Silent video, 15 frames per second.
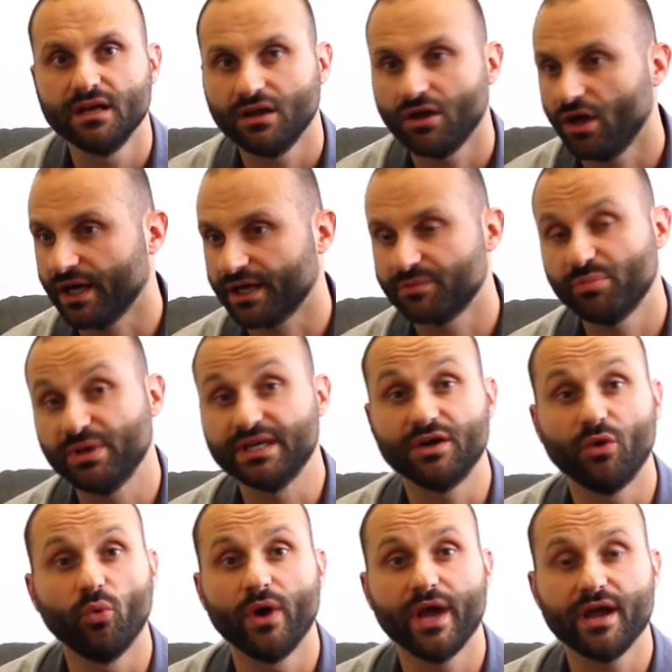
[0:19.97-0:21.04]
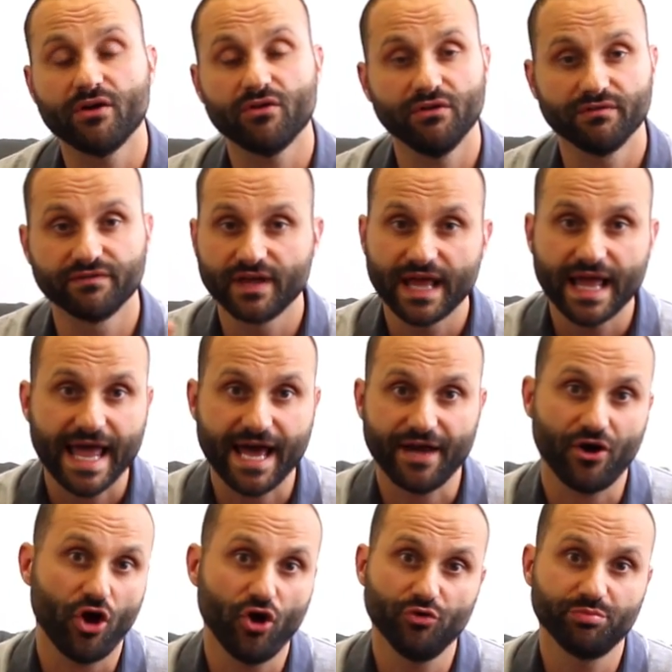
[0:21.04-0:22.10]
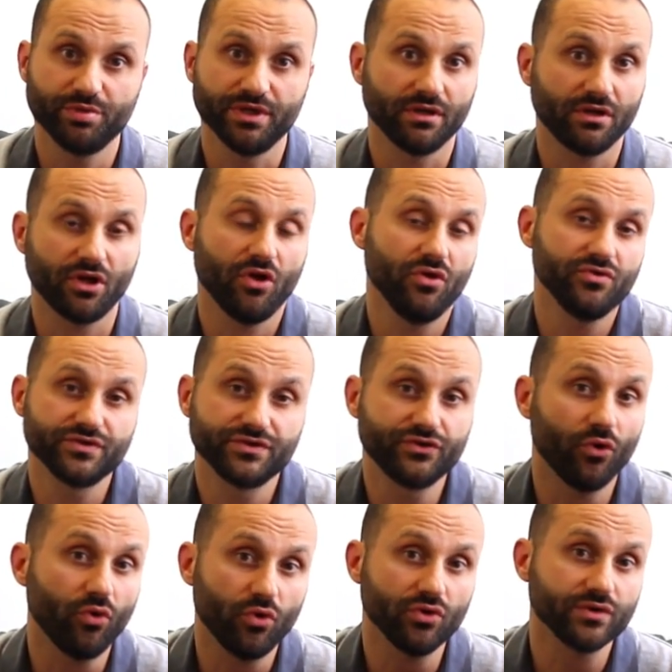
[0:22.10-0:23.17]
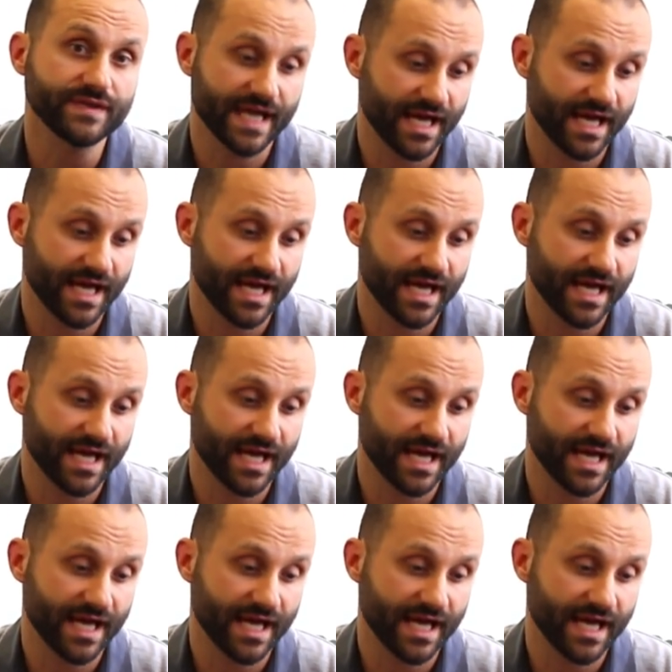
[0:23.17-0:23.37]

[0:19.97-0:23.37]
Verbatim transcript: like being aware of how to open and close doors,